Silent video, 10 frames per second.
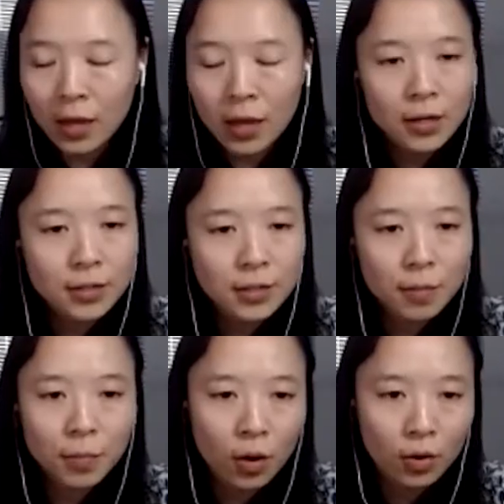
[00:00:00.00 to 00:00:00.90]
a
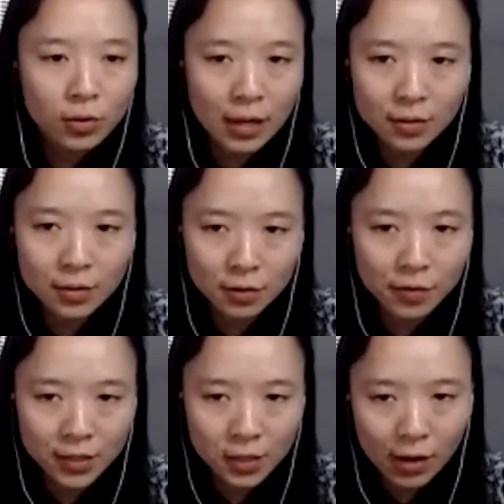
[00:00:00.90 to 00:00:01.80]
simple tensor
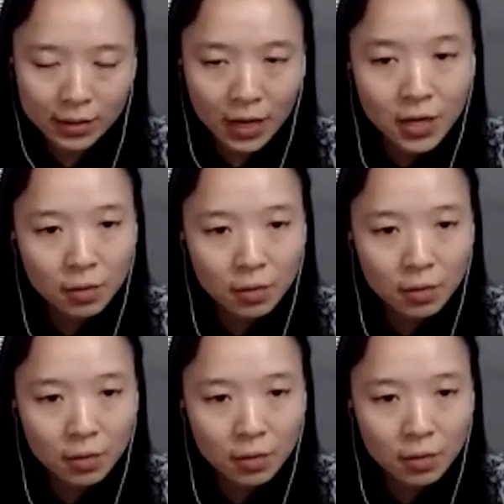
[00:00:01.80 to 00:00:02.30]
factorization